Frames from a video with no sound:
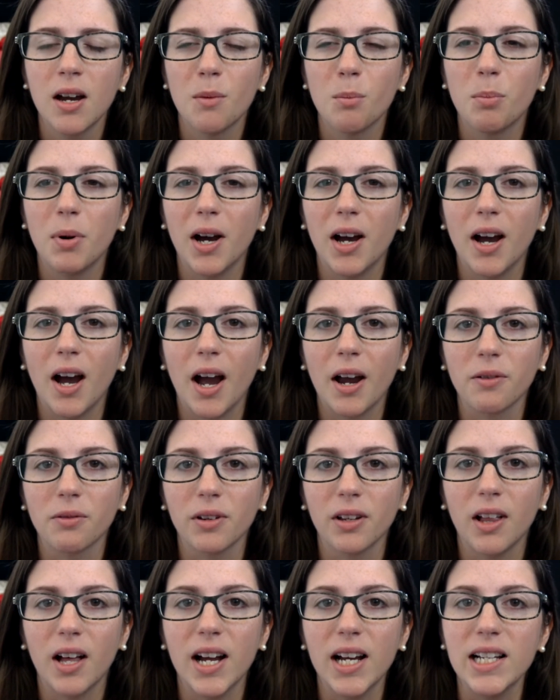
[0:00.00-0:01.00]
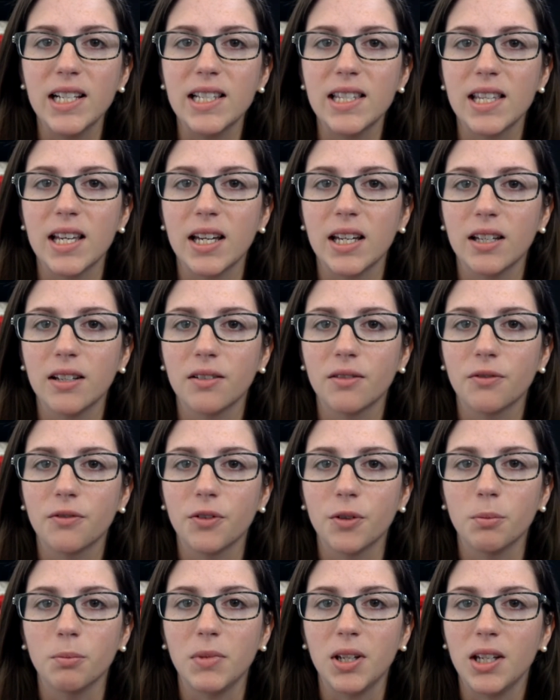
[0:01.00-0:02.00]
but I realized that
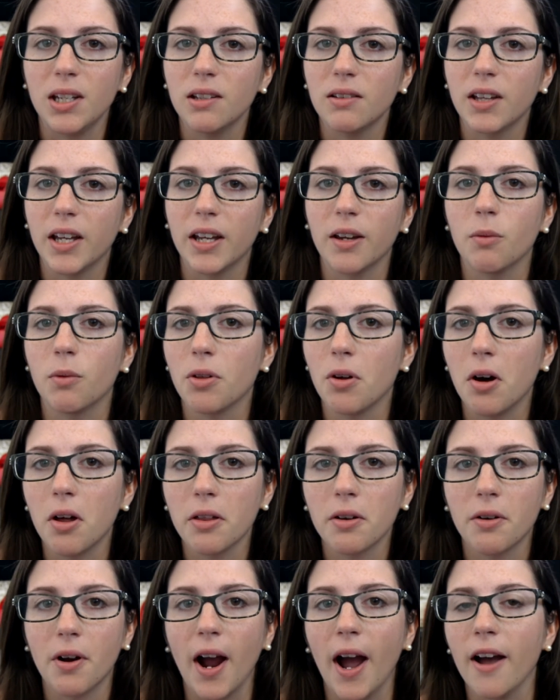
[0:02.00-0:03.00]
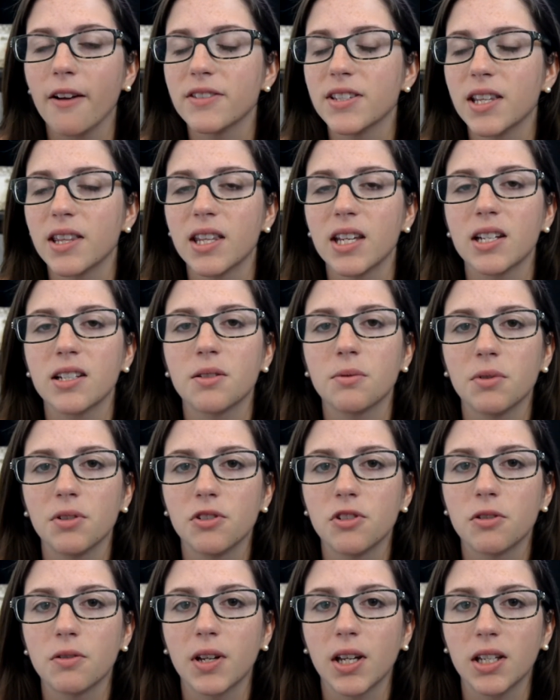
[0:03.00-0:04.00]
for me, with all the crafts and things that we were
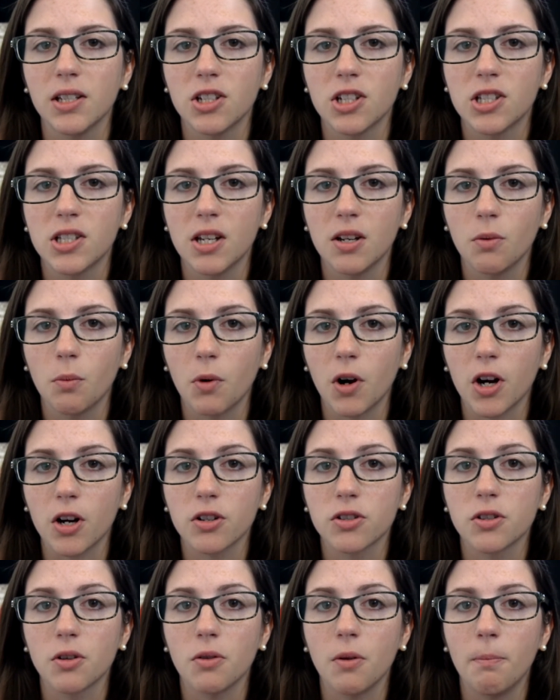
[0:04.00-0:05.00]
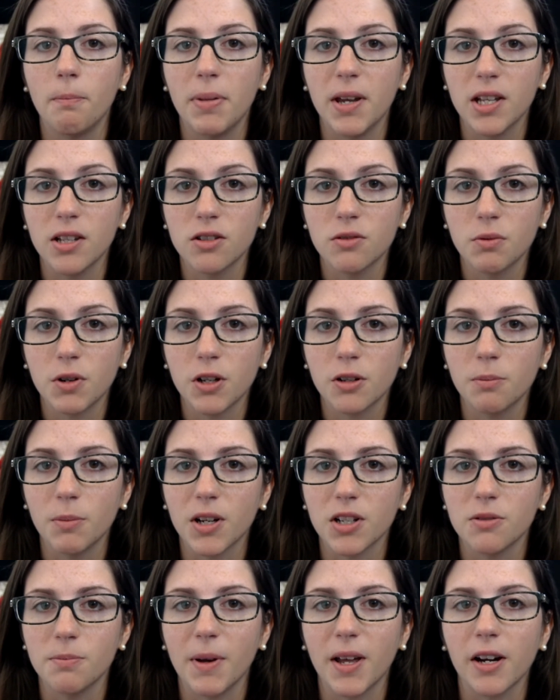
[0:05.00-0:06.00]
doing, it just didn't work. So the bins worked
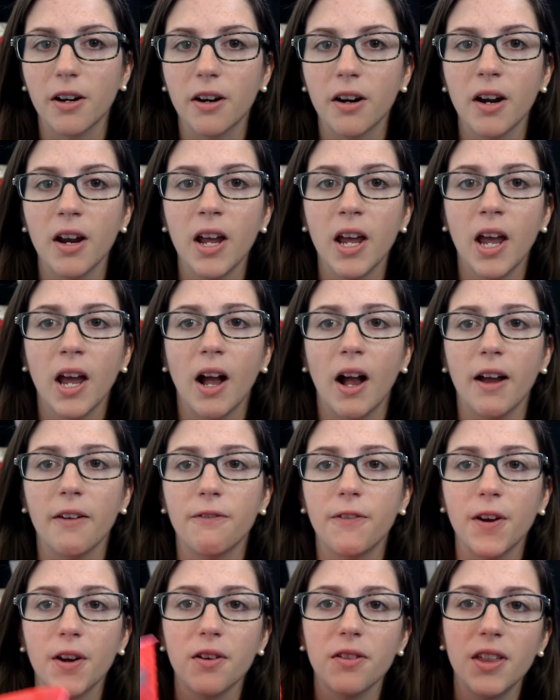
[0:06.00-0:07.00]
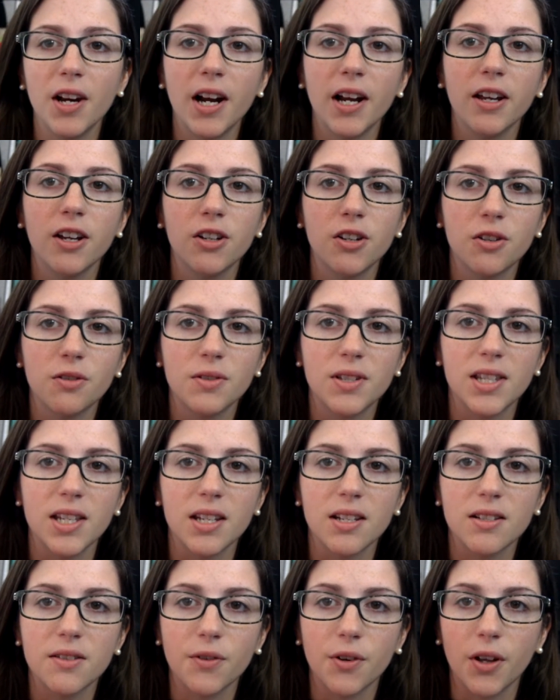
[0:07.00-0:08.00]
much better. I figured that I could use
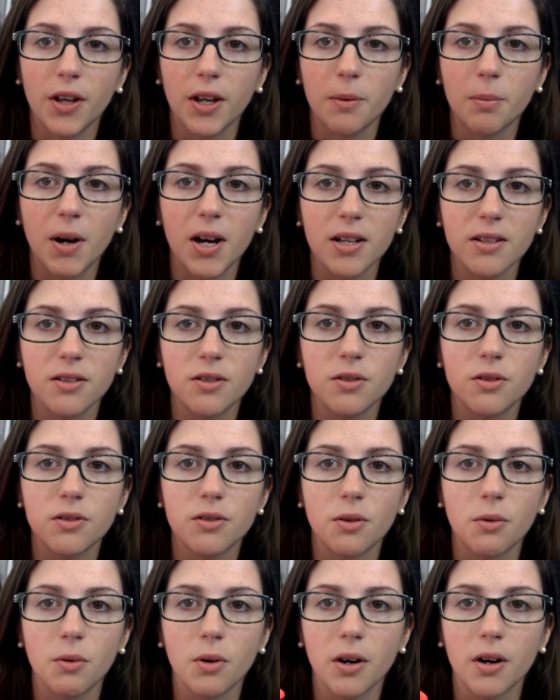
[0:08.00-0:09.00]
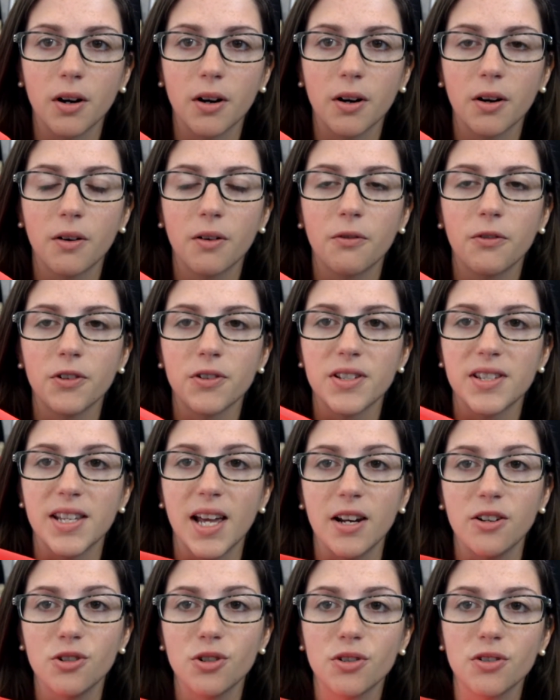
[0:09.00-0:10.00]
these for puzzles or for
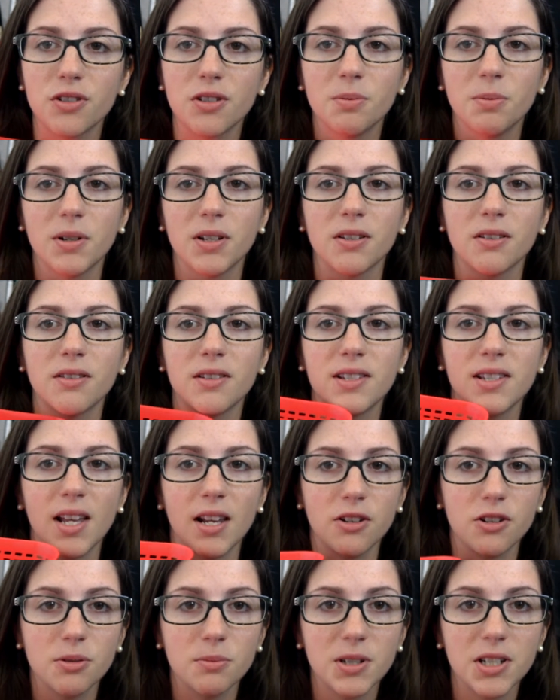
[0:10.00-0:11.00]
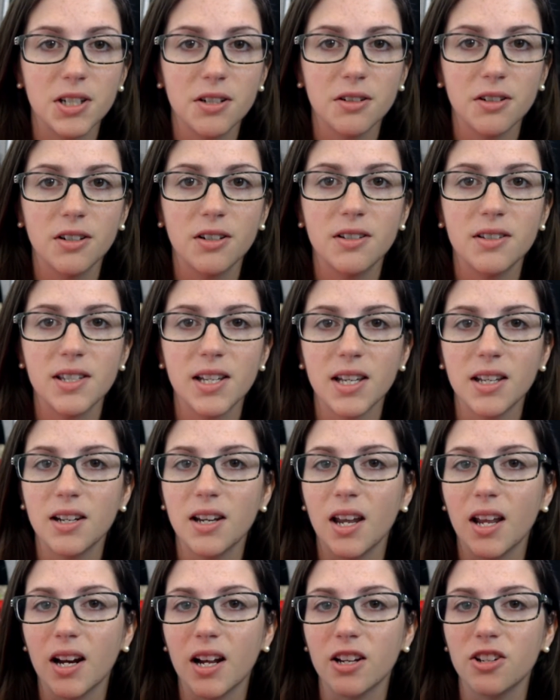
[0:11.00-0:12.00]
centers to put center materials in,
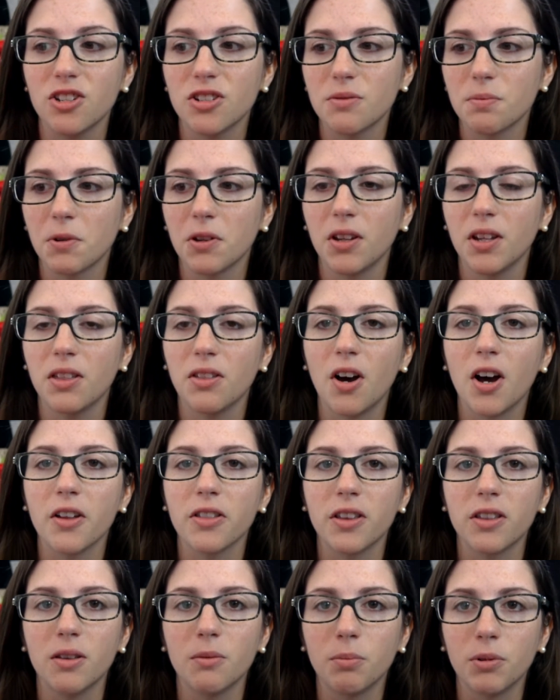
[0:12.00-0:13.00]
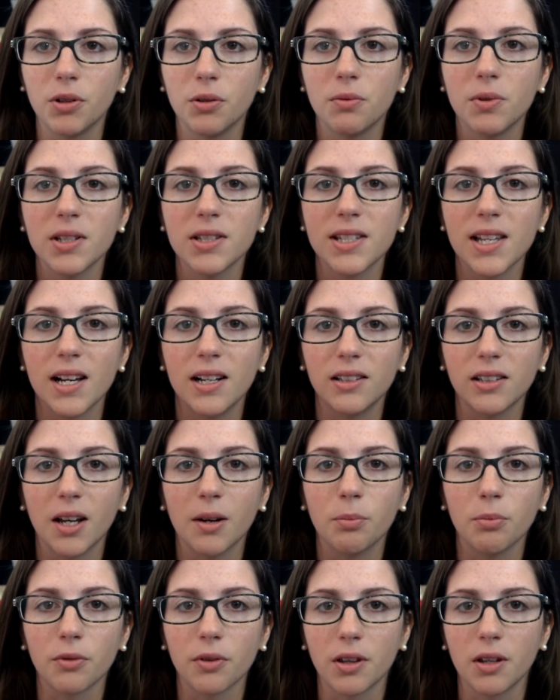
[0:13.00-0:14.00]
and I just really thought that the blue ones held
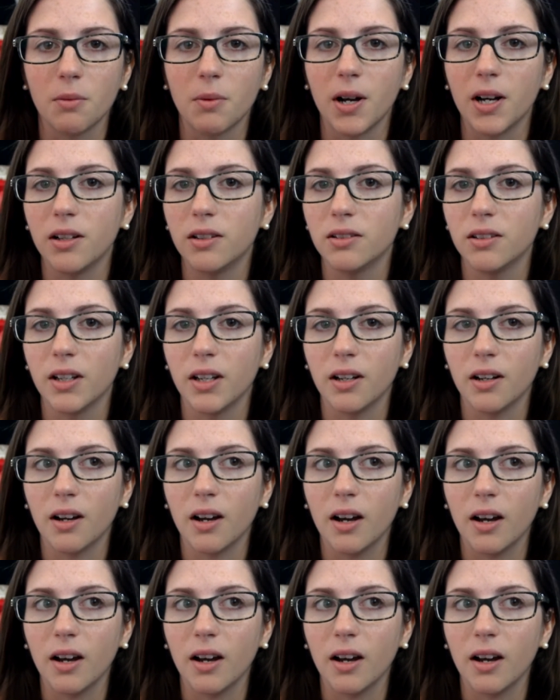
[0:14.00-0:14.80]
up really well, and